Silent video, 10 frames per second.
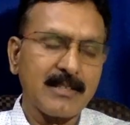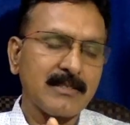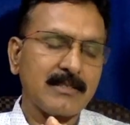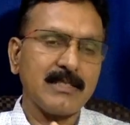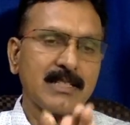
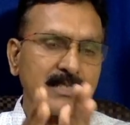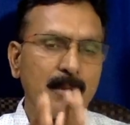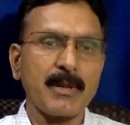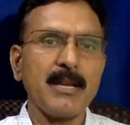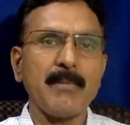this in a
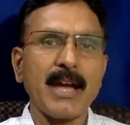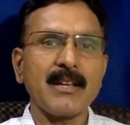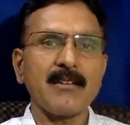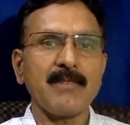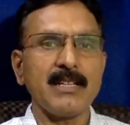summary
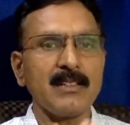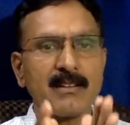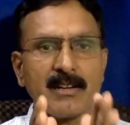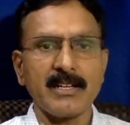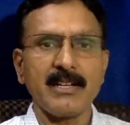manner within
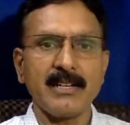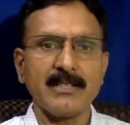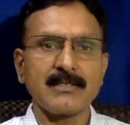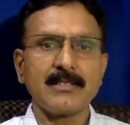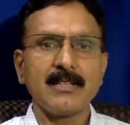30 days.